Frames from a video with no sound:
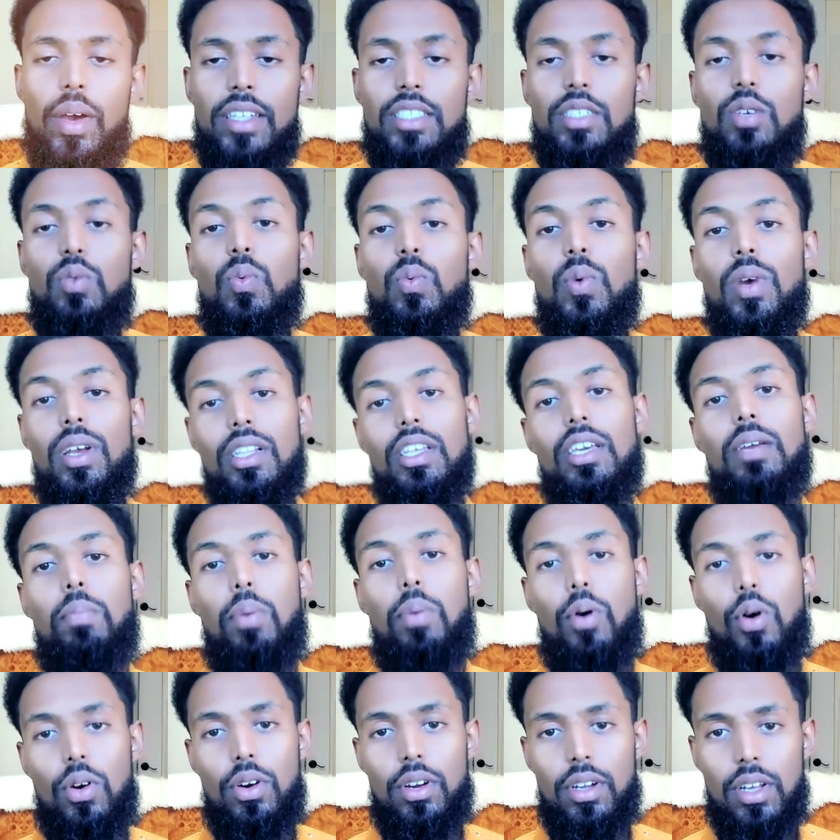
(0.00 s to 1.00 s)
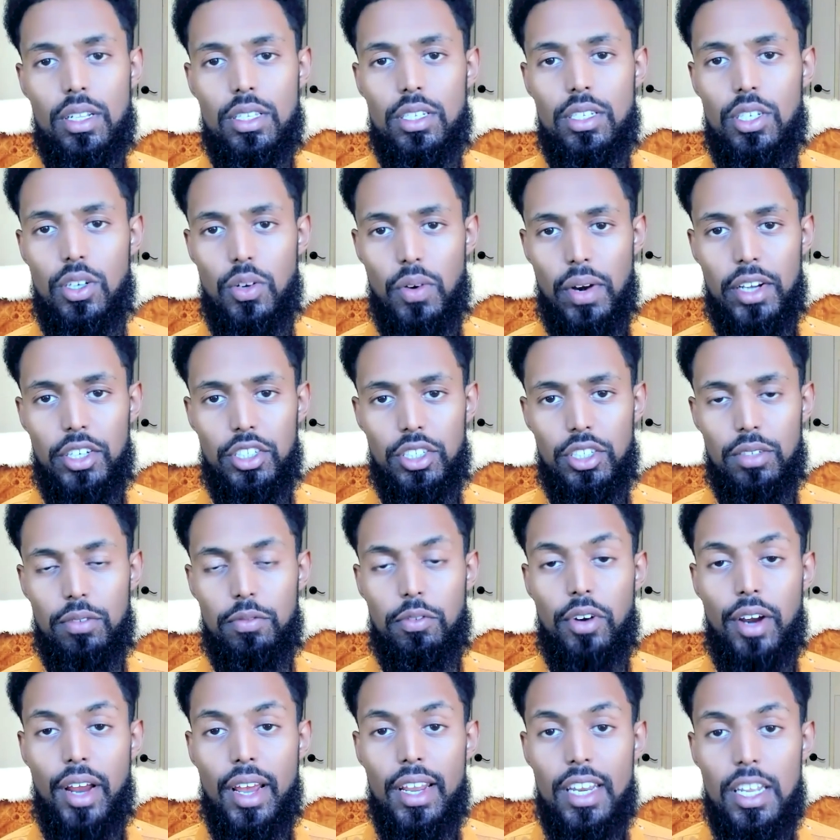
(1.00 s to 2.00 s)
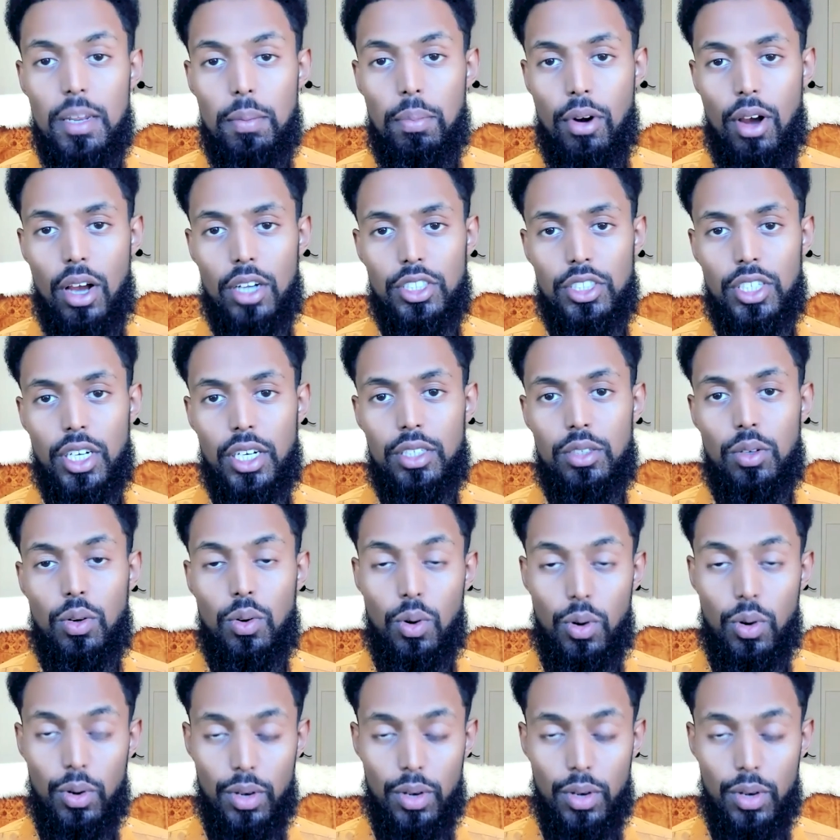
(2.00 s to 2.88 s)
it's a really important consideration for any project or